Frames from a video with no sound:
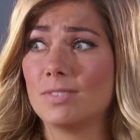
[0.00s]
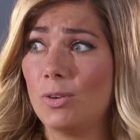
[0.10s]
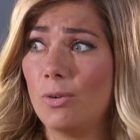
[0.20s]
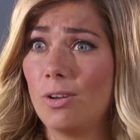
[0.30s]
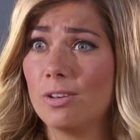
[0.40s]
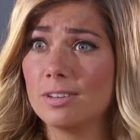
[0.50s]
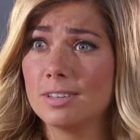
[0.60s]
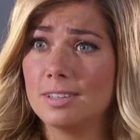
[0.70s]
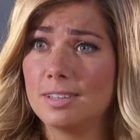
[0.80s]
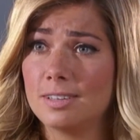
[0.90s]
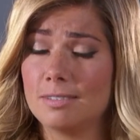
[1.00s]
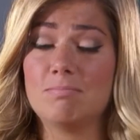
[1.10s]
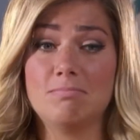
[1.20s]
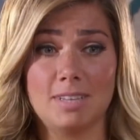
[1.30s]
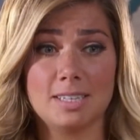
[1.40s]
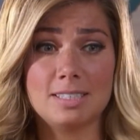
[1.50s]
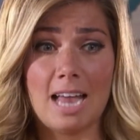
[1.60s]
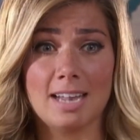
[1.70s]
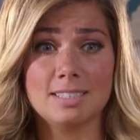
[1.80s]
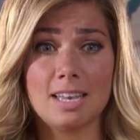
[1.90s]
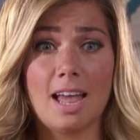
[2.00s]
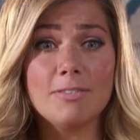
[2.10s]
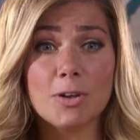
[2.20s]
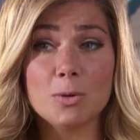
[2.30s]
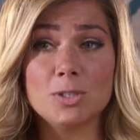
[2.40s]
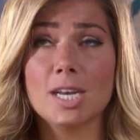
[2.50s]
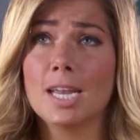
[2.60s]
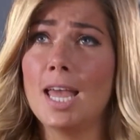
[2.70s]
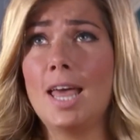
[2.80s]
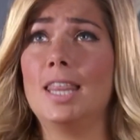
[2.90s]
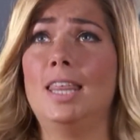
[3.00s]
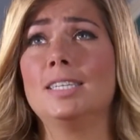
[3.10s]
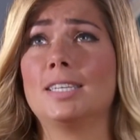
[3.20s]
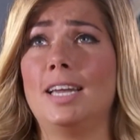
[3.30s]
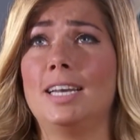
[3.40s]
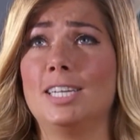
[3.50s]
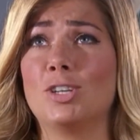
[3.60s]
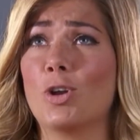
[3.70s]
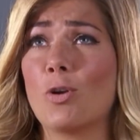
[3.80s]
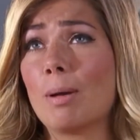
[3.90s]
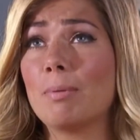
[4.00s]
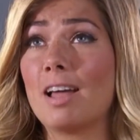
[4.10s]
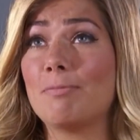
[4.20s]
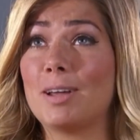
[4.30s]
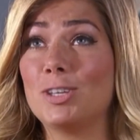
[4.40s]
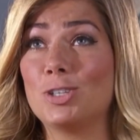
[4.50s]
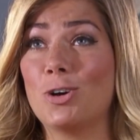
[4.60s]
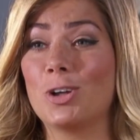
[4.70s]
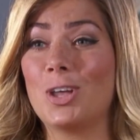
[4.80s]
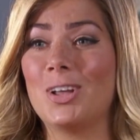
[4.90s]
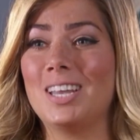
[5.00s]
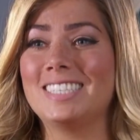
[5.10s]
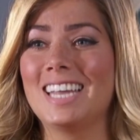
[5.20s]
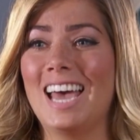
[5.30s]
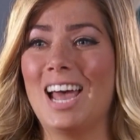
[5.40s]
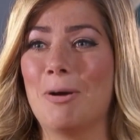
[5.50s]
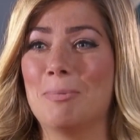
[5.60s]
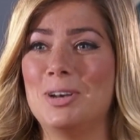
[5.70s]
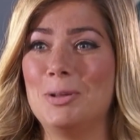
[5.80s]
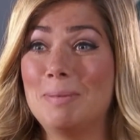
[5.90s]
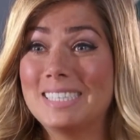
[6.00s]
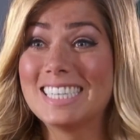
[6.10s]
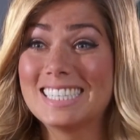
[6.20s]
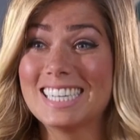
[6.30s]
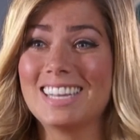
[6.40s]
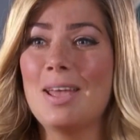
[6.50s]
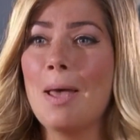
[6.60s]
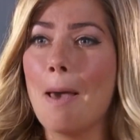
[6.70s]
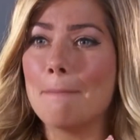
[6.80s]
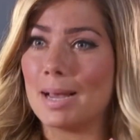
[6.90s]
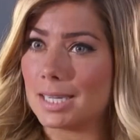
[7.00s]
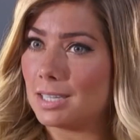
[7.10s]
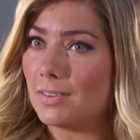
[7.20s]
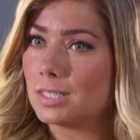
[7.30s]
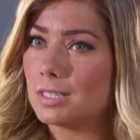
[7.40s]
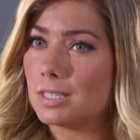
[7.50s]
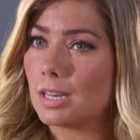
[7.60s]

You're on. And thanks to Anne's life coaching, this lady is going to grab life by the short and curlies and open a new business. Maxificent